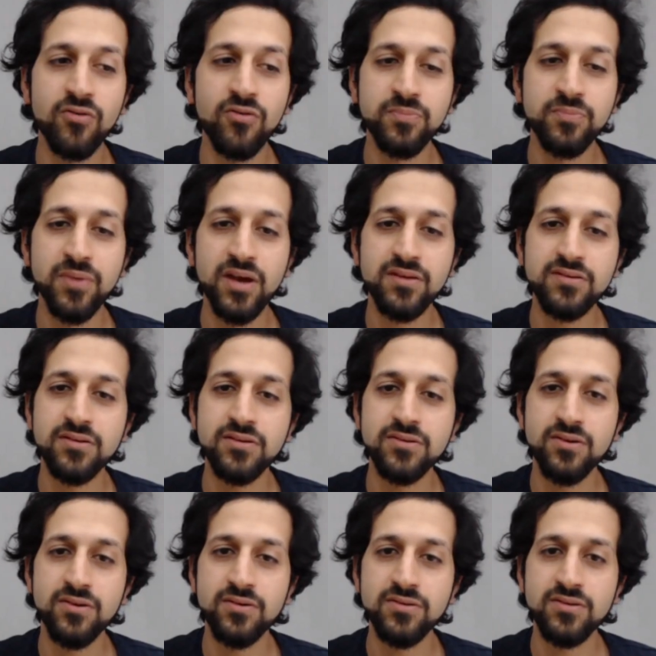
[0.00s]
evolved based
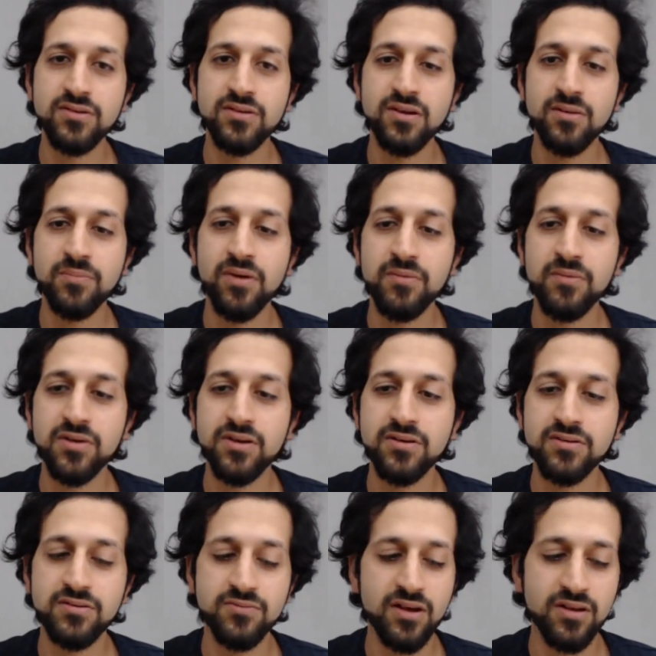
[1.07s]
on those
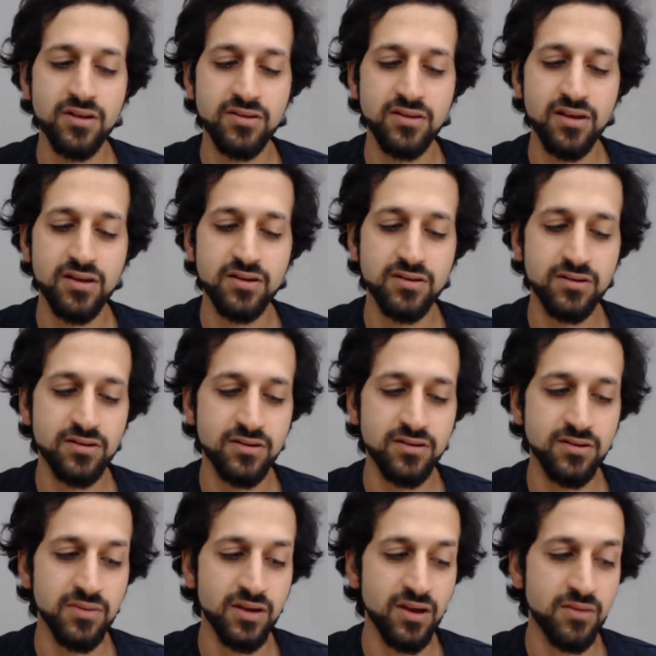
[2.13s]
parameters, rather than
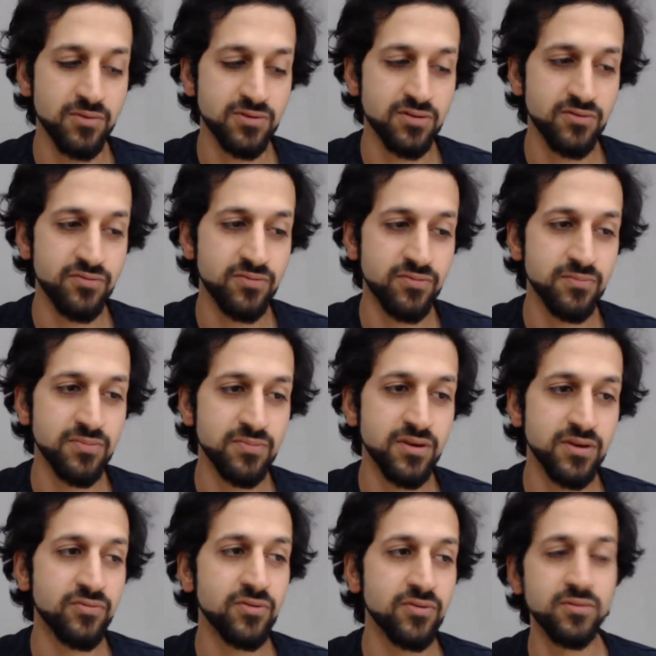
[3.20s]
being able to
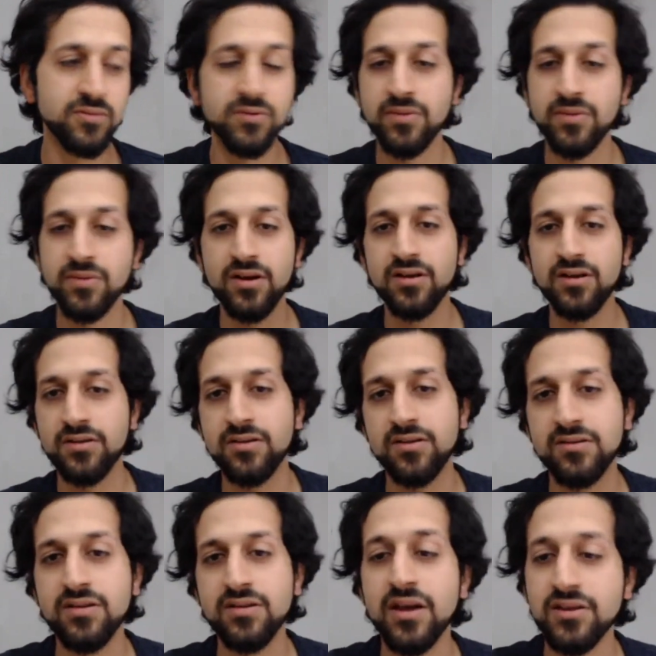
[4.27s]
be affordable by
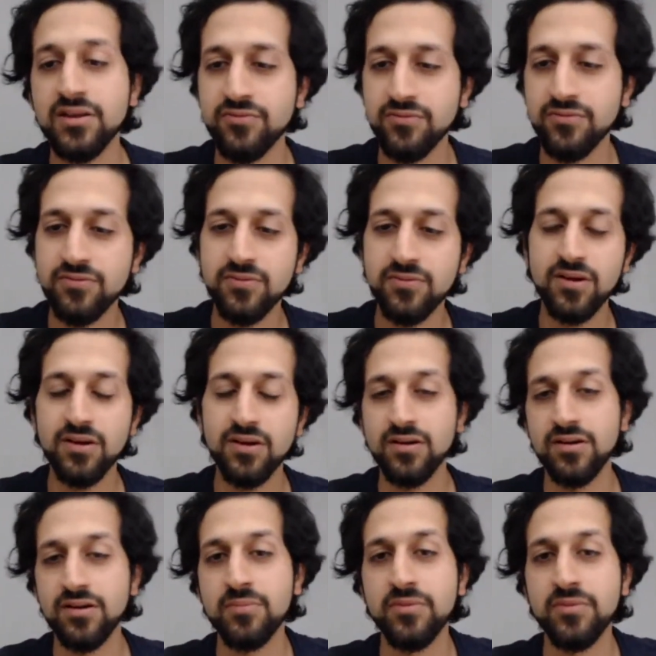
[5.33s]
a select
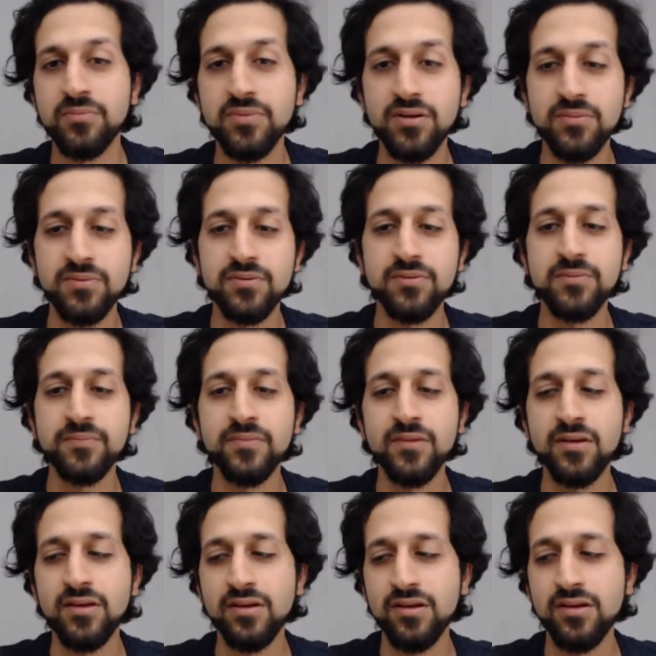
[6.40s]
number of people.
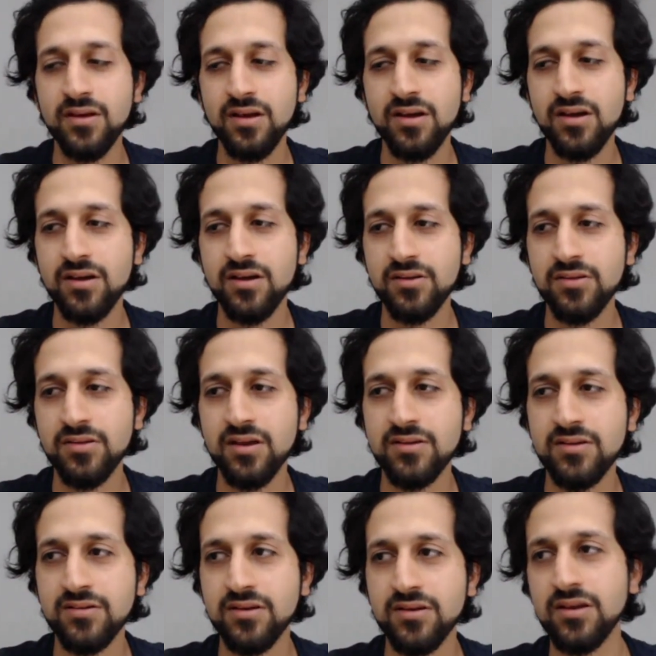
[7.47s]

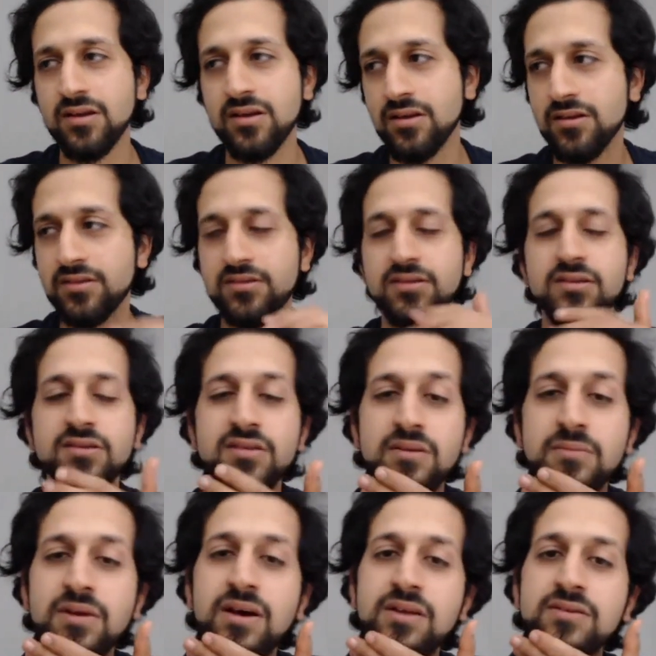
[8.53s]
And I think as a
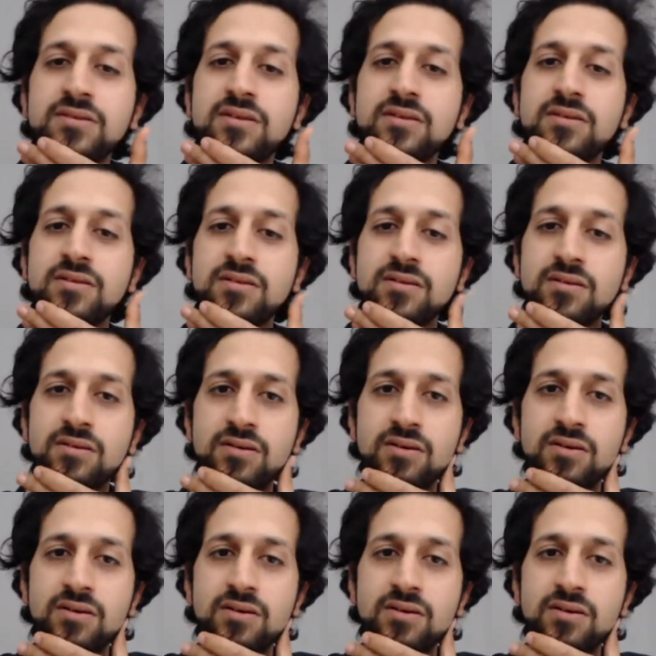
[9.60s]
system that's